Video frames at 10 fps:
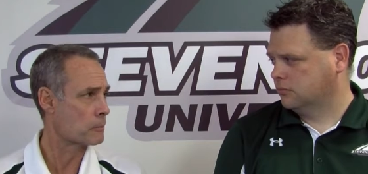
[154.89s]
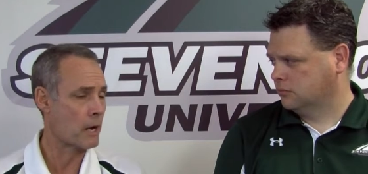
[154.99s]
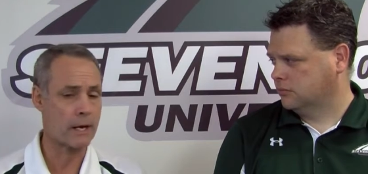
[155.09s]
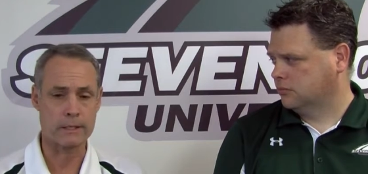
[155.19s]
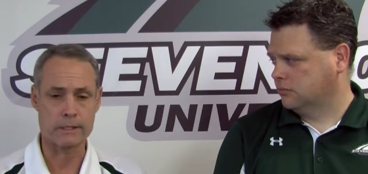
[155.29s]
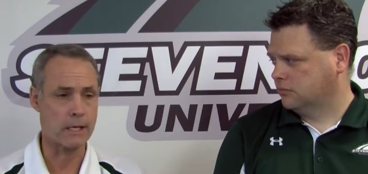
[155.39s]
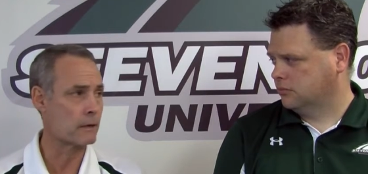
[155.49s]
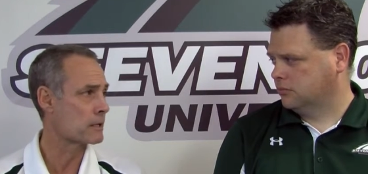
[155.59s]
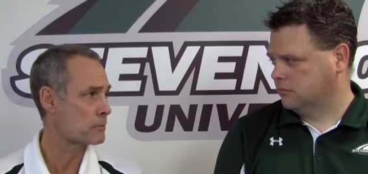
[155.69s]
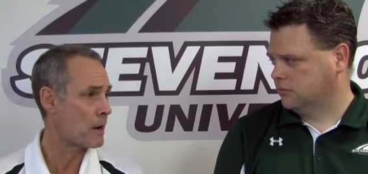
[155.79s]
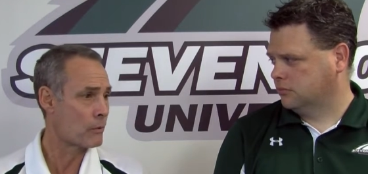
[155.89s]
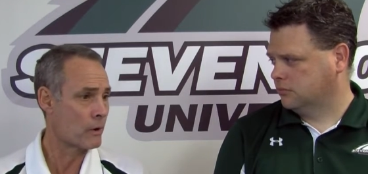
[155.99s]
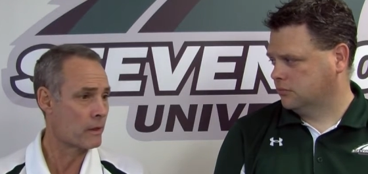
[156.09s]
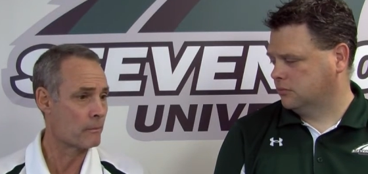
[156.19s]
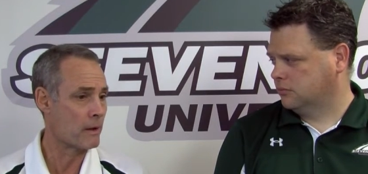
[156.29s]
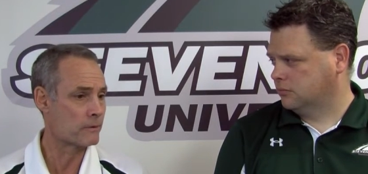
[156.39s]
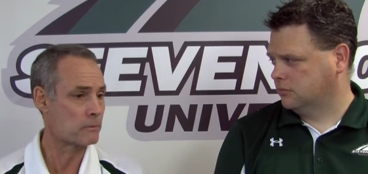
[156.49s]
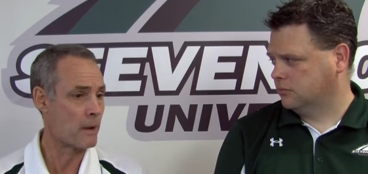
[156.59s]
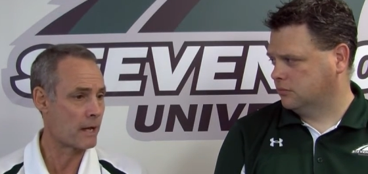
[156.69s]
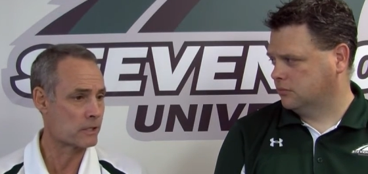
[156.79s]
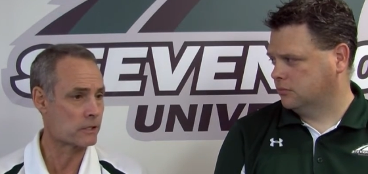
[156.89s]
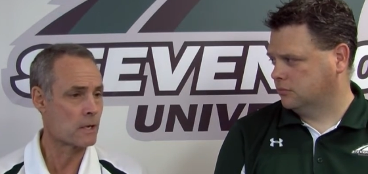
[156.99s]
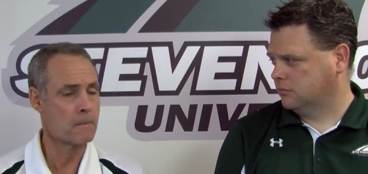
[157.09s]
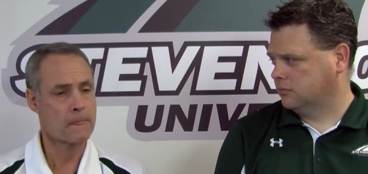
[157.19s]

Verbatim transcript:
Speaker 1: practice, and that's probably one of the best matches.